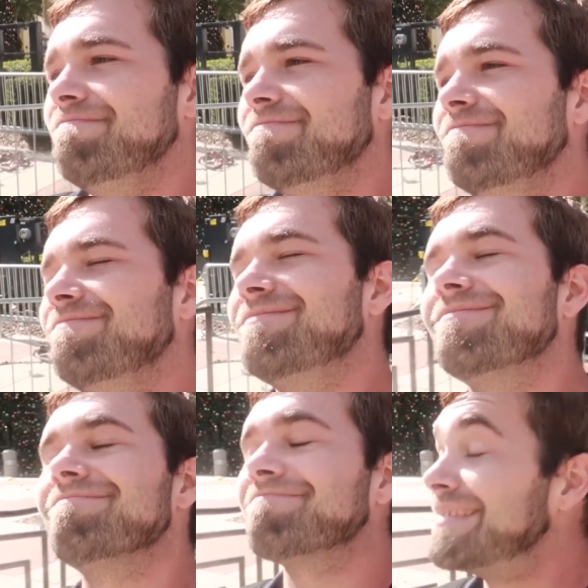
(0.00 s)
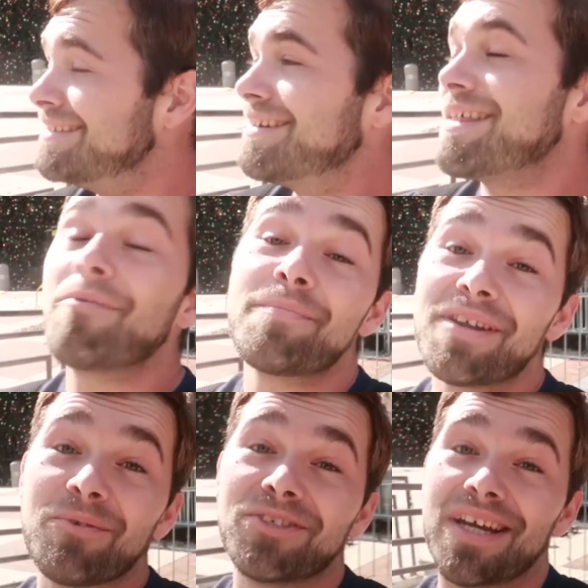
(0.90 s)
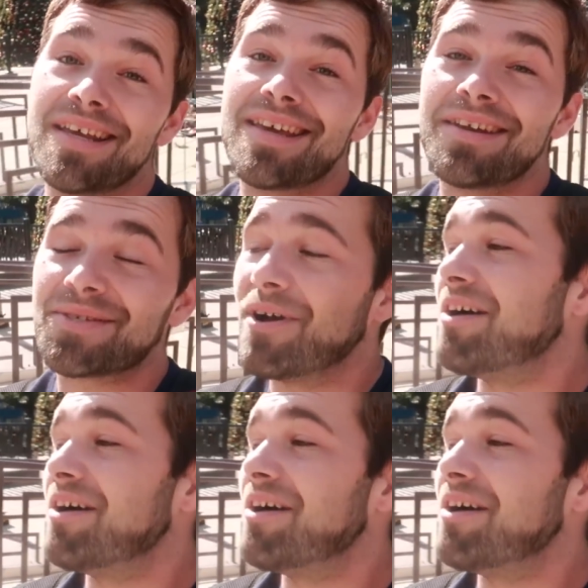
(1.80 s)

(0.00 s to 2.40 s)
Mmm. That would have been a cool shiny to get as